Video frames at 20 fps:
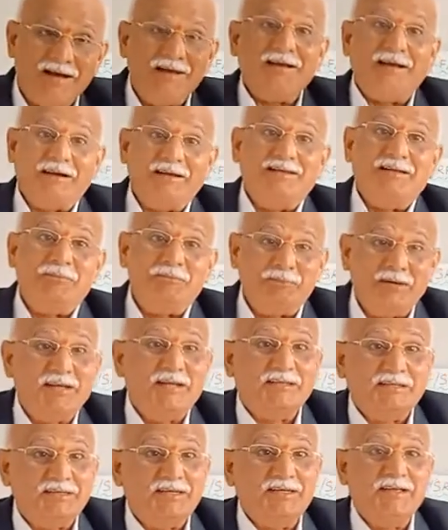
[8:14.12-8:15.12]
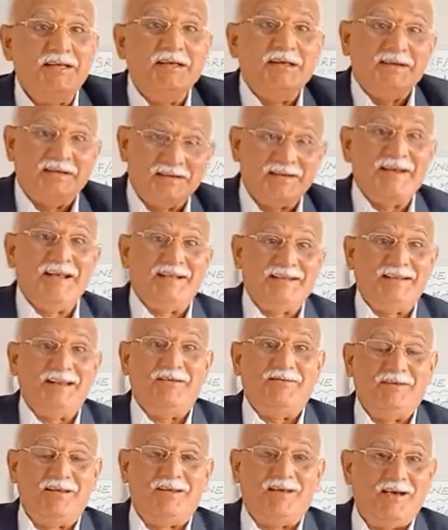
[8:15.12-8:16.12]
at the PhD net
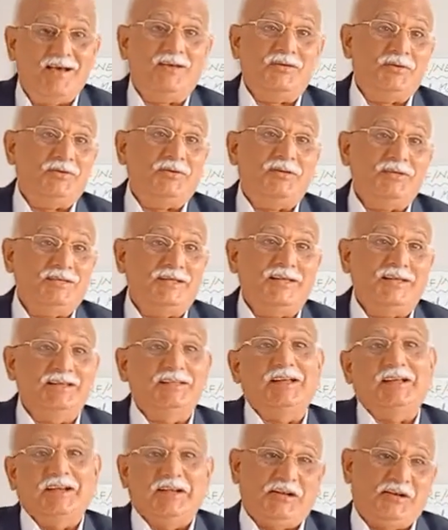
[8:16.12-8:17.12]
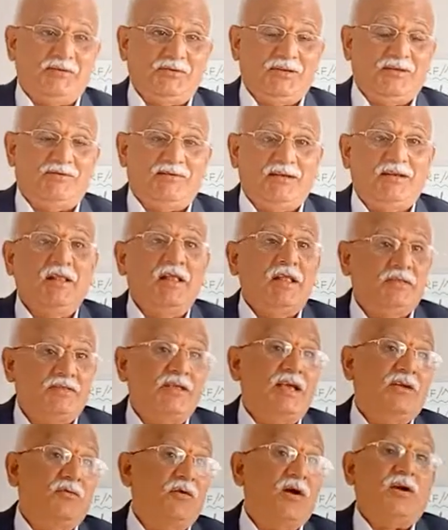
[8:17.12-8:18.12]
level, or you can say in the interview level.
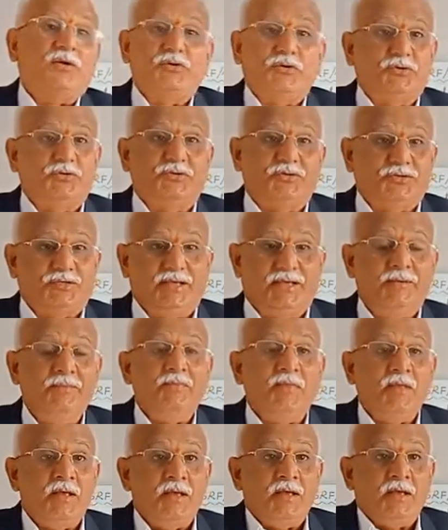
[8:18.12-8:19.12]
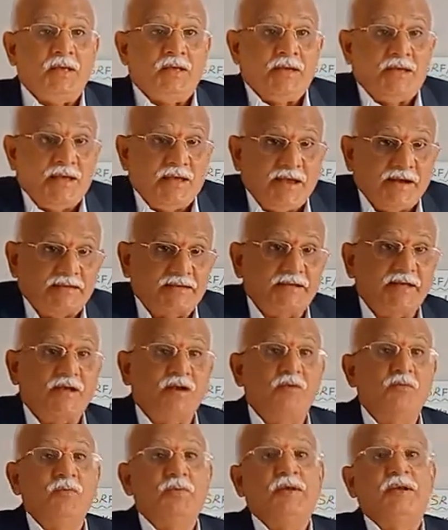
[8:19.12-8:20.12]
There what you should say, a hectare
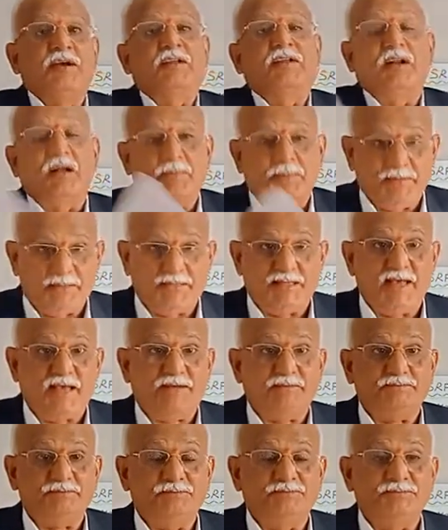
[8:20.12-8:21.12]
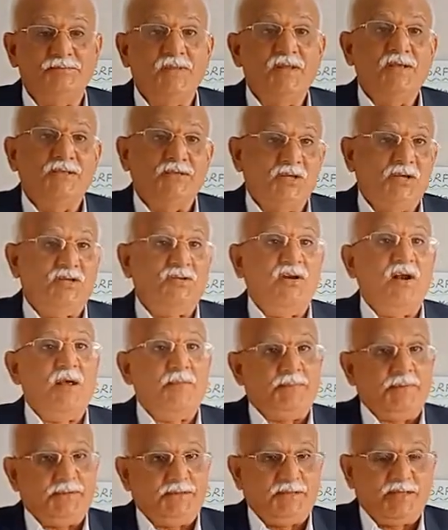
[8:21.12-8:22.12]
of millet crop is there. That
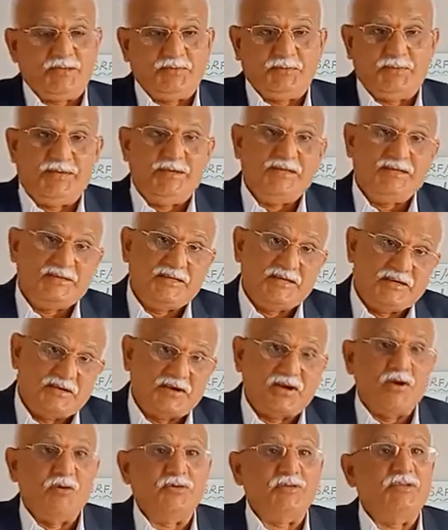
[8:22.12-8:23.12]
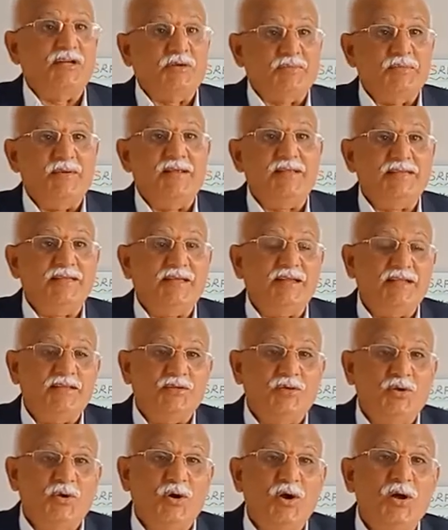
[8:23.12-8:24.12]
crop is experiencing drought. That means there is
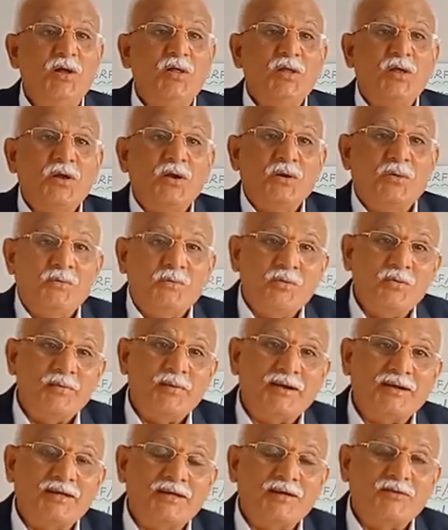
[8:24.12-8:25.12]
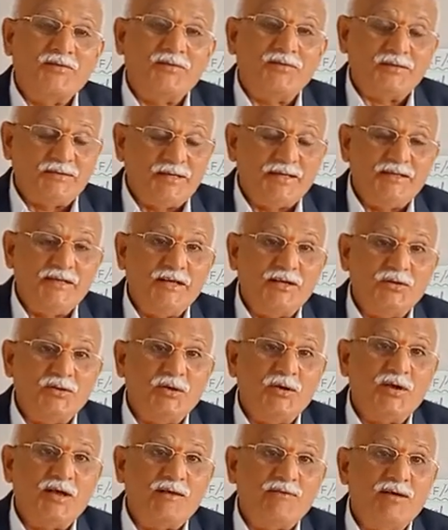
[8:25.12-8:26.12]
no movement of, there is
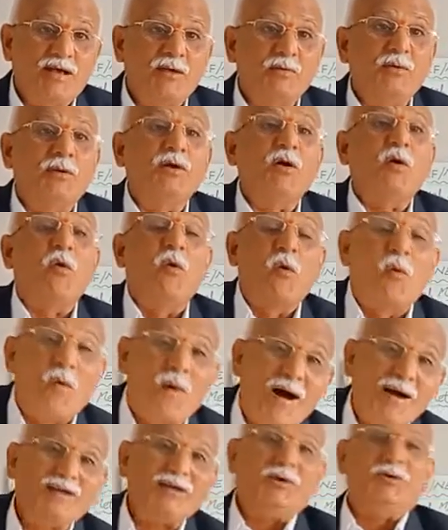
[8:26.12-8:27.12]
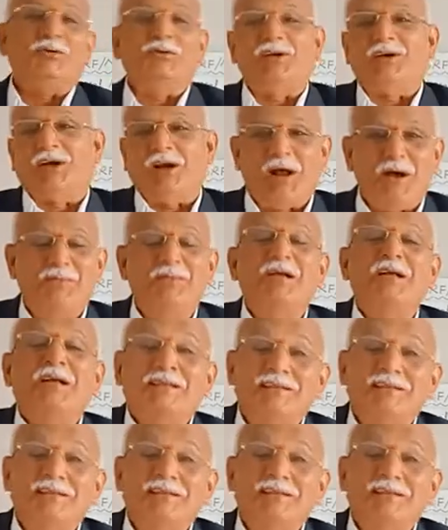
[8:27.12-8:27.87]
no availability of water to the crop.